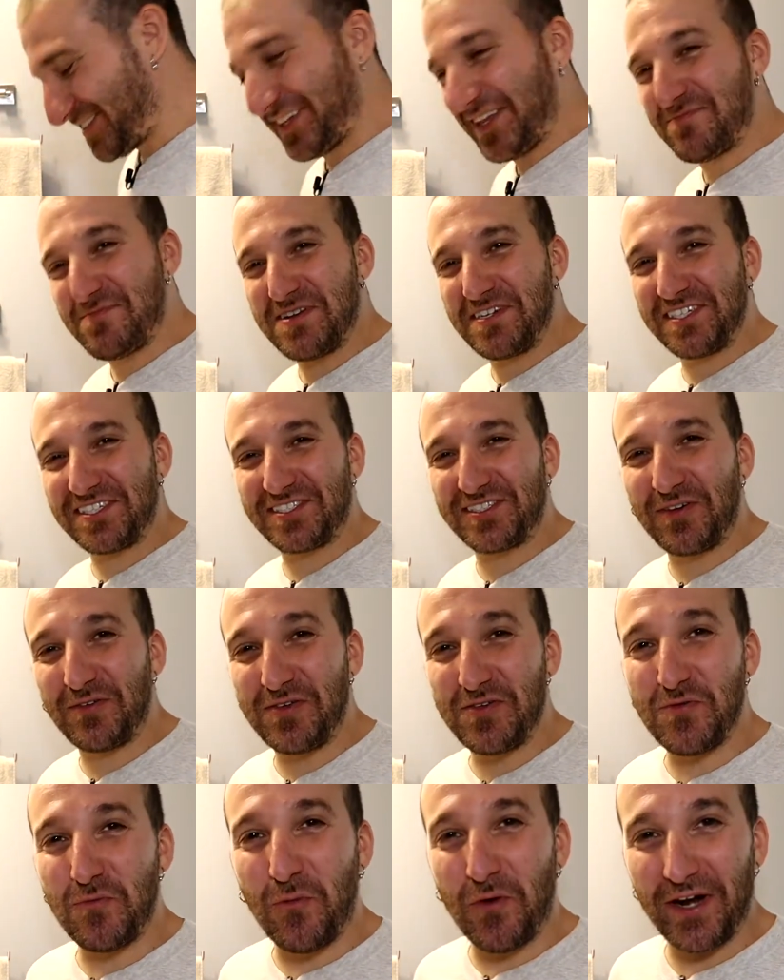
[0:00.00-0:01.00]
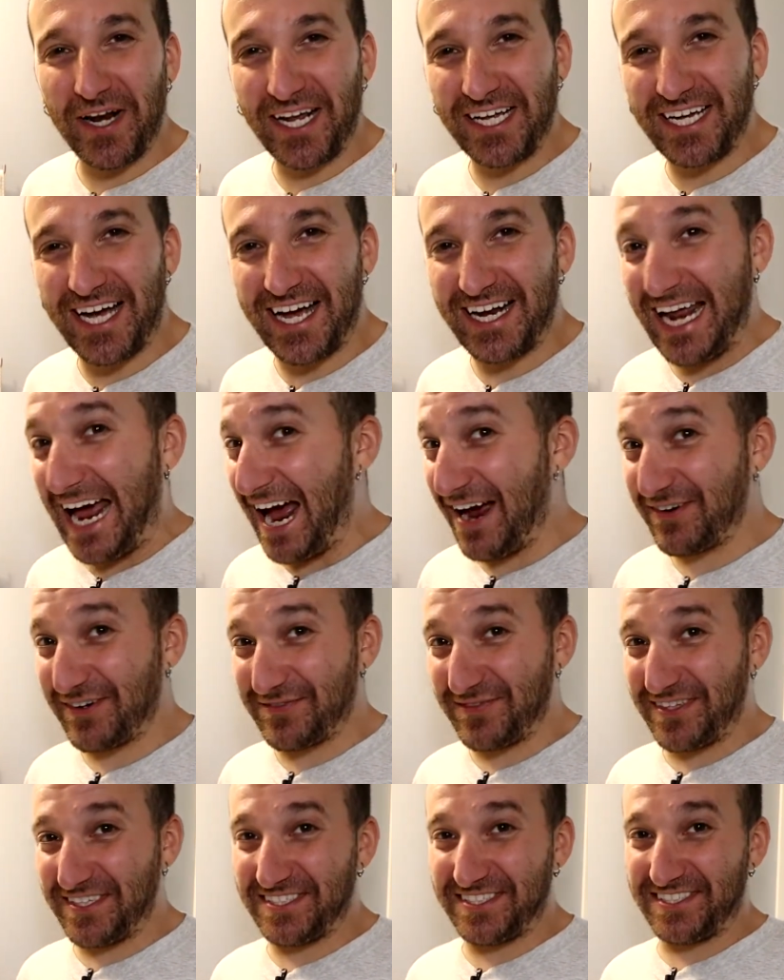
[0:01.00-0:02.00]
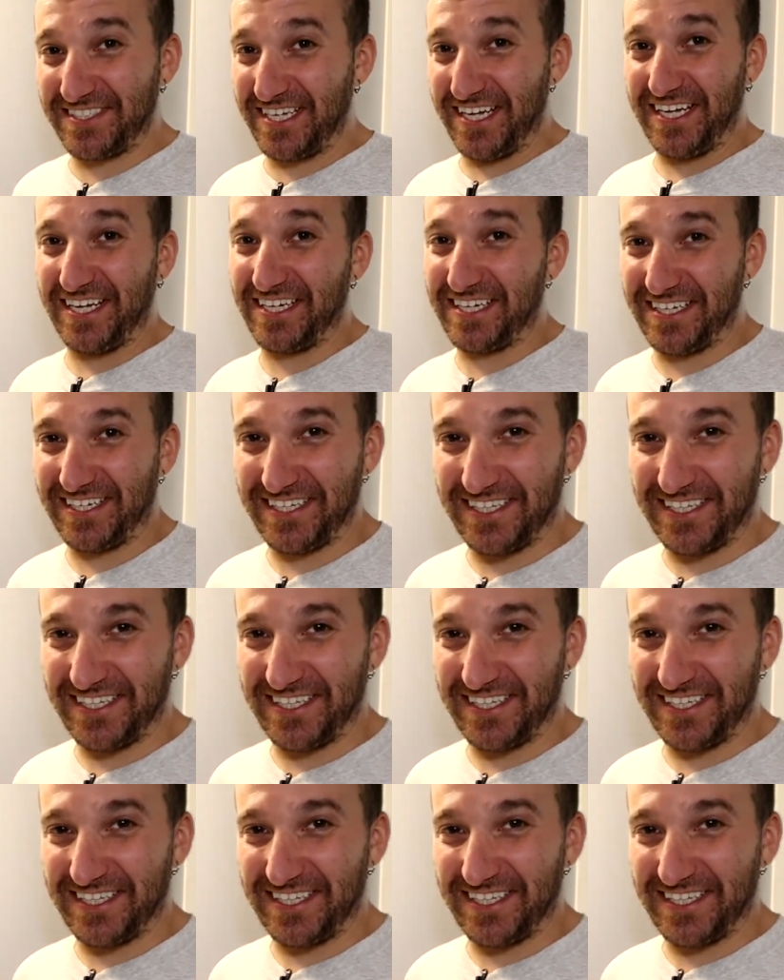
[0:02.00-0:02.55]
So let me just show you what I got out of this sink.